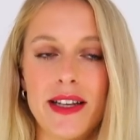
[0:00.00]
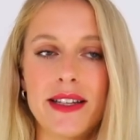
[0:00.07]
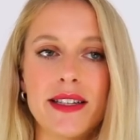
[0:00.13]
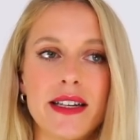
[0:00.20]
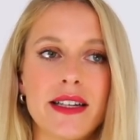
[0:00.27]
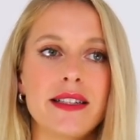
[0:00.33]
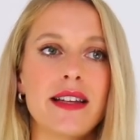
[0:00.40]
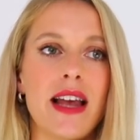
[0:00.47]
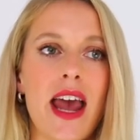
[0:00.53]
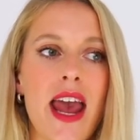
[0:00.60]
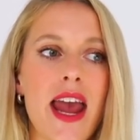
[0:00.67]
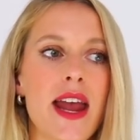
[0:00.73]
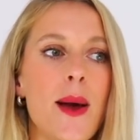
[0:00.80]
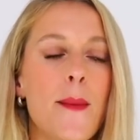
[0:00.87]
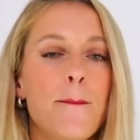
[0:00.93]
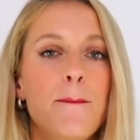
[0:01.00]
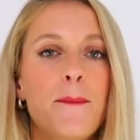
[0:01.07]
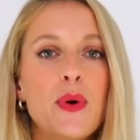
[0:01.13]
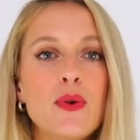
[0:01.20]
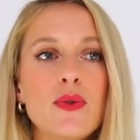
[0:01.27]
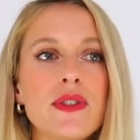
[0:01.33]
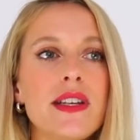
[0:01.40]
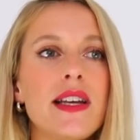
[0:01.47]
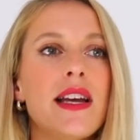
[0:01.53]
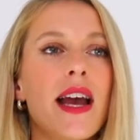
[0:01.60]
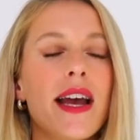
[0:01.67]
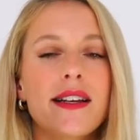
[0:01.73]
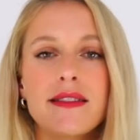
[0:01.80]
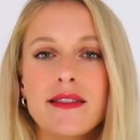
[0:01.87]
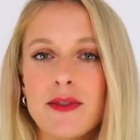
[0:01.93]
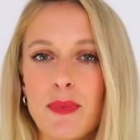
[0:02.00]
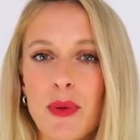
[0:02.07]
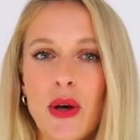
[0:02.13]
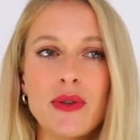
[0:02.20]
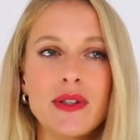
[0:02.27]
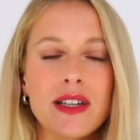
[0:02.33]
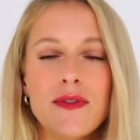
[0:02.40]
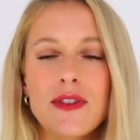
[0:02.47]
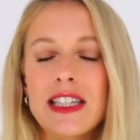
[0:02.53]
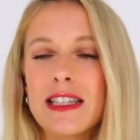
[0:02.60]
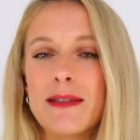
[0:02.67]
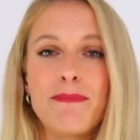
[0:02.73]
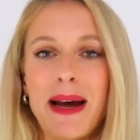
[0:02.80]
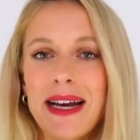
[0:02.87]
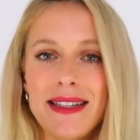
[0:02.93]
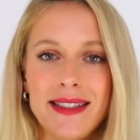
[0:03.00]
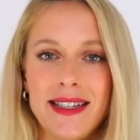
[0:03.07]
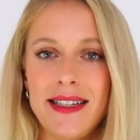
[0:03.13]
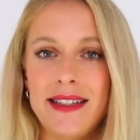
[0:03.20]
This is a boozy, explosive, spicy